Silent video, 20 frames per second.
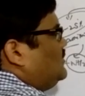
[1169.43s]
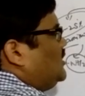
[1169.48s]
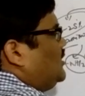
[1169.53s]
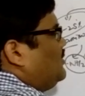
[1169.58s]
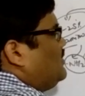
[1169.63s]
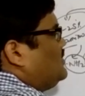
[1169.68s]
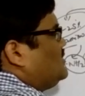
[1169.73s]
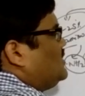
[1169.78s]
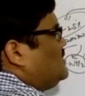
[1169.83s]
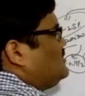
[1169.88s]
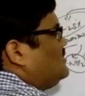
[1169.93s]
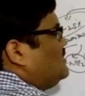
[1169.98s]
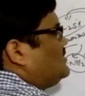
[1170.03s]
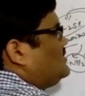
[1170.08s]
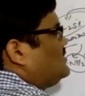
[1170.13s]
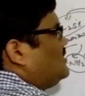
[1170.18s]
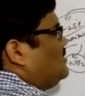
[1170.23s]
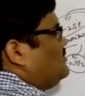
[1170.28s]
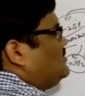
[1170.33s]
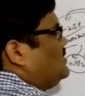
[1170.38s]
Let me say
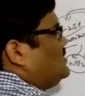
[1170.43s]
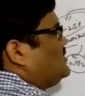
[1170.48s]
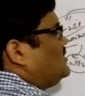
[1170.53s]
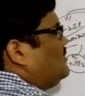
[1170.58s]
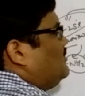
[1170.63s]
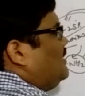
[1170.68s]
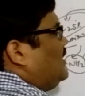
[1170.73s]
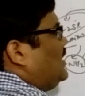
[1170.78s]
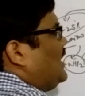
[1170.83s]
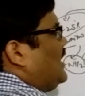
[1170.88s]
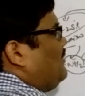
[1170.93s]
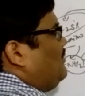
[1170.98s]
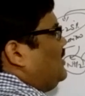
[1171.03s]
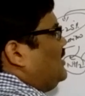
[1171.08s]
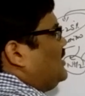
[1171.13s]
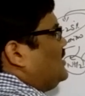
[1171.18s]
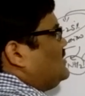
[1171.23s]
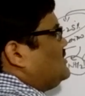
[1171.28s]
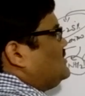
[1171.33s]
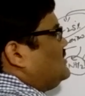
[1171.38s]
systemic
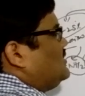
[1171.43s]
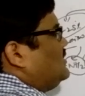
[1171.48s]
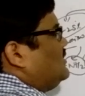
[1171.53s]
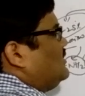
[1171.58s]
capillaries.